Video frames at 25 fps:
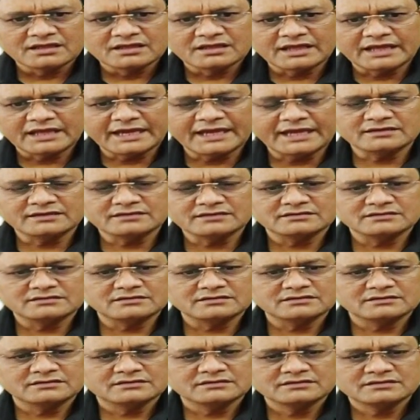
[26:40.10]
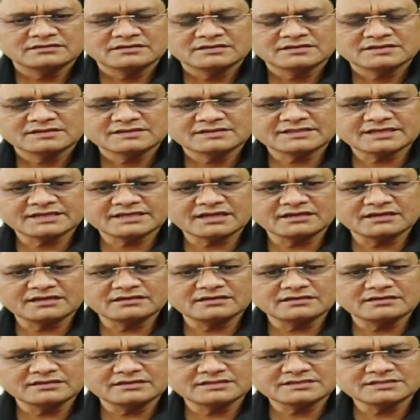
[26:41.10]
And
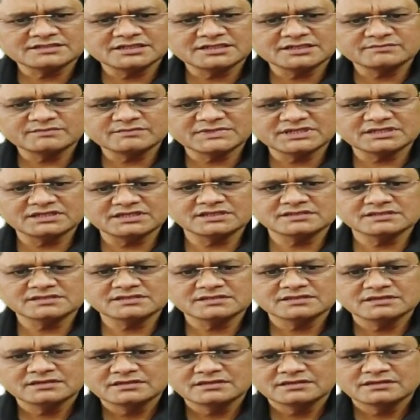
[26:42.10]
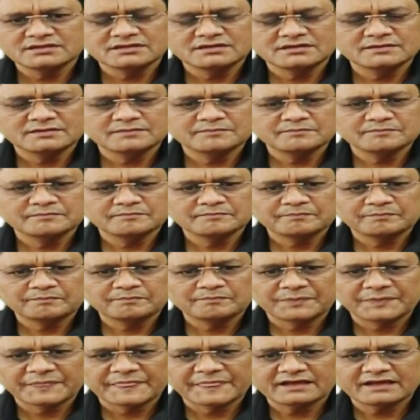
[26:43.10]
second statement is
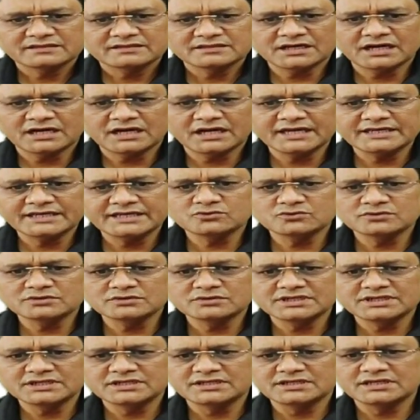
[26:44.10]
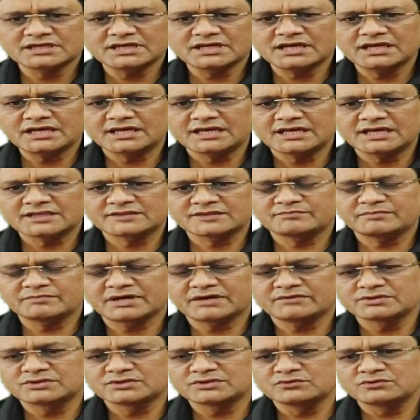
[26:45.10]
the High Court in India has
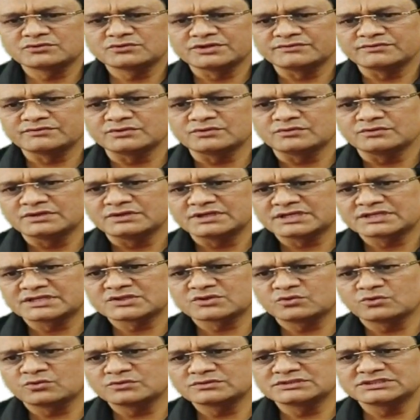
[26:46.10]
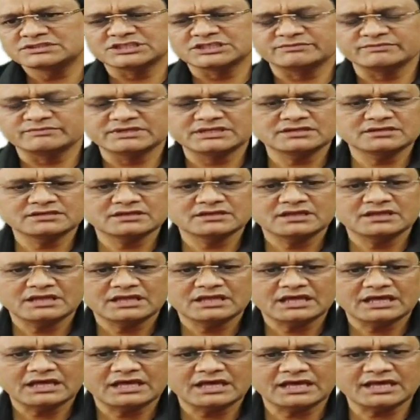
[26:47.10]
power to review its own judgment
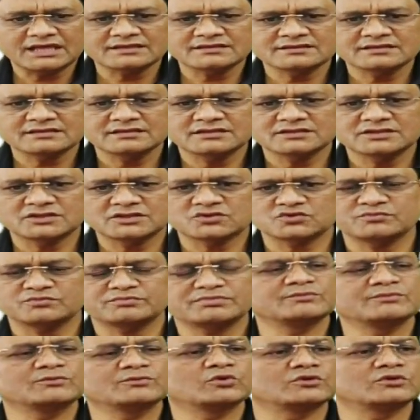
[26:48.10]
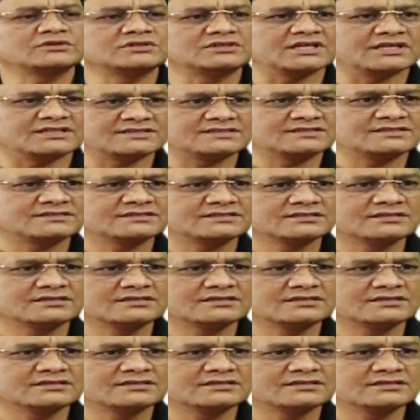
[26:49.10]
as the Supreme Court does.